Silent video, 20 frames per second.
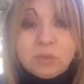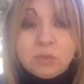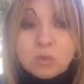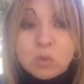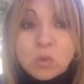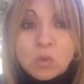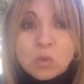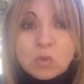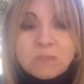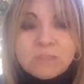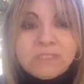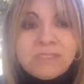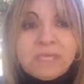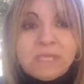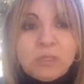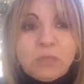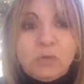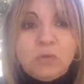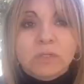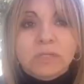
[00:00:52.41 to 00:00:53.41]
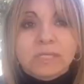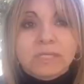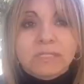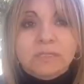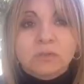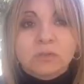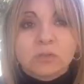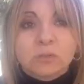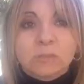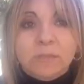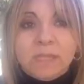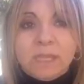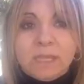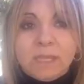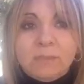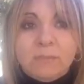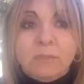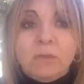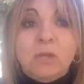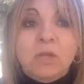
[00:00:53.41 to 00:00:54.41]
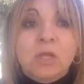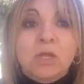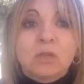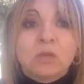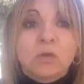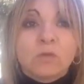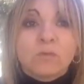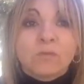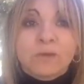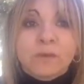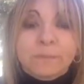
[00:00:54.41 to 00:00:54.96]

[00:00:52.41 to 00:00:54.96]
tools that you need to be able to